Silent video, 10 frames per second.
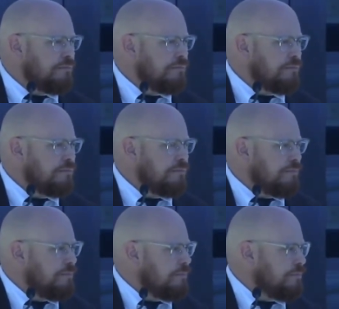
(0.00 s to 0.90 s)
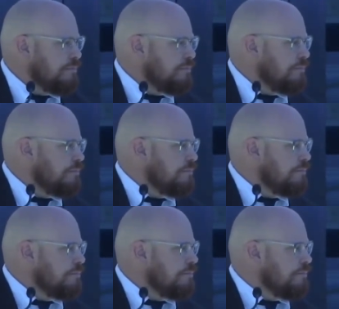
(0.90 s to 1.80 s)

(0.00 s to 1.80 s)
(no one is talking)